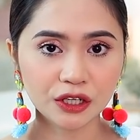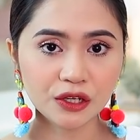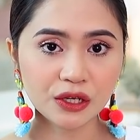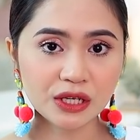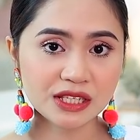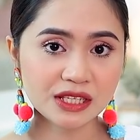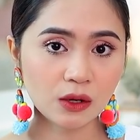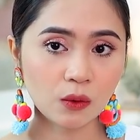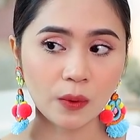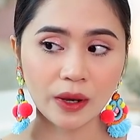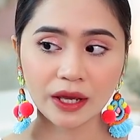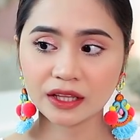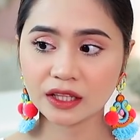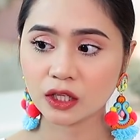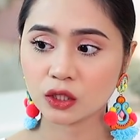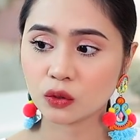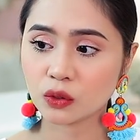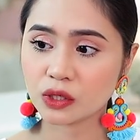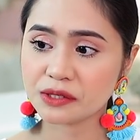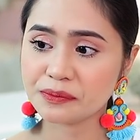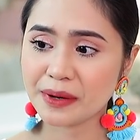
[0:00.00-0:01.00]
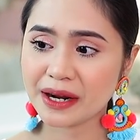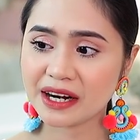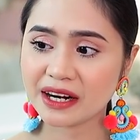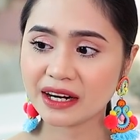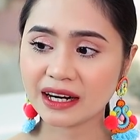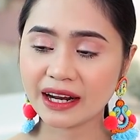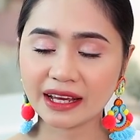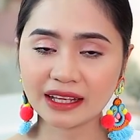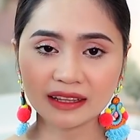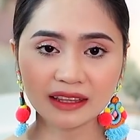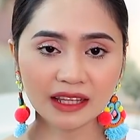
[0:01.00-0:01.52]
Yung isa white, ito is
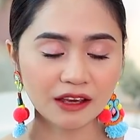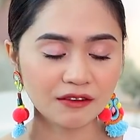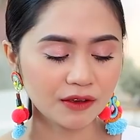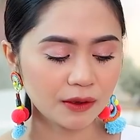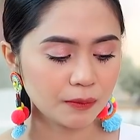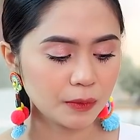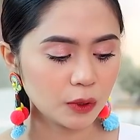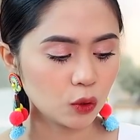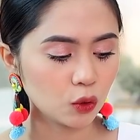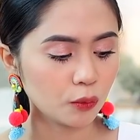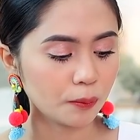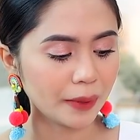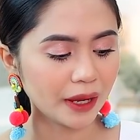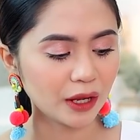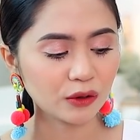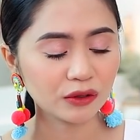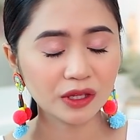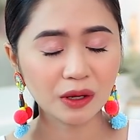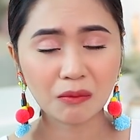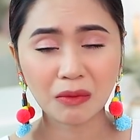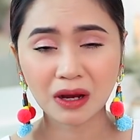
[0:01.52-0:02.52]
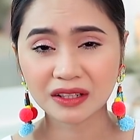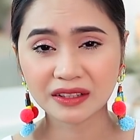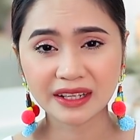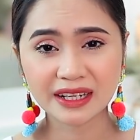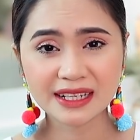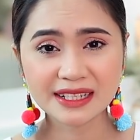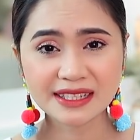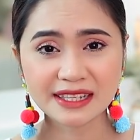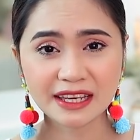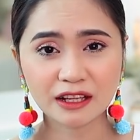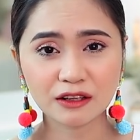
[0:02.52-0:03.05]
parang like navy blue, pero the
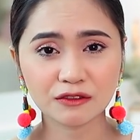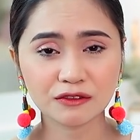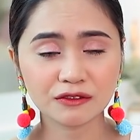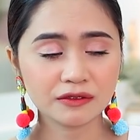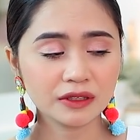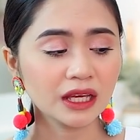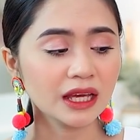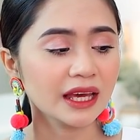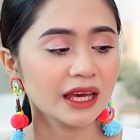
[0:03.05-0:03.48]
bottle itself,